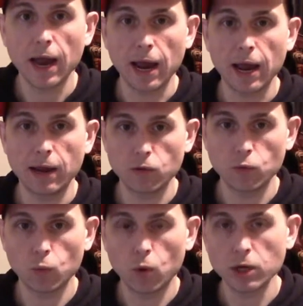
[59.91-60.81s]

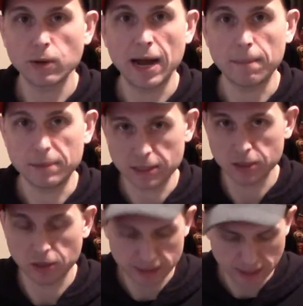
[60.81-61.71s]
and watch what happens.
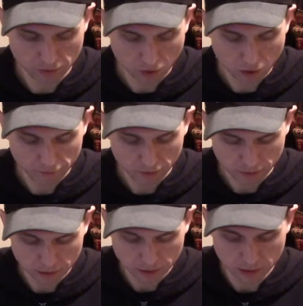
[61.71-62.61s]
It's going to sound awful.